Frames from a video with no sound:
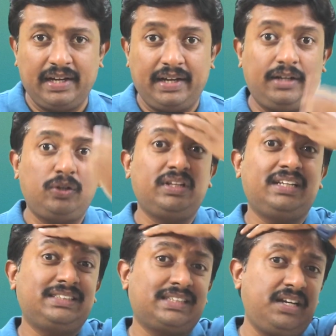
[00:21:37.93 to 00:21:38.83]
into the
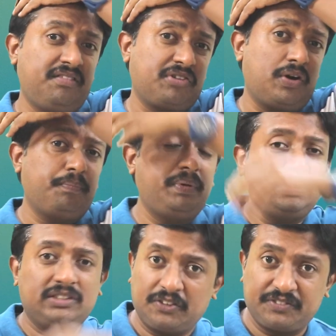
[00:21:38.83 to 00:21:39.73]
legislative
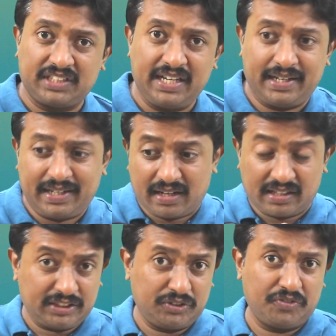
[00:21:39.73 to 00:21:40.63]
competence of state and
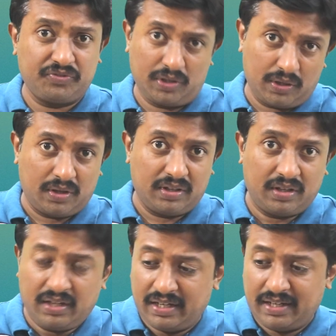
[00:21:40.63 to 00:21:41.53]
rest of the law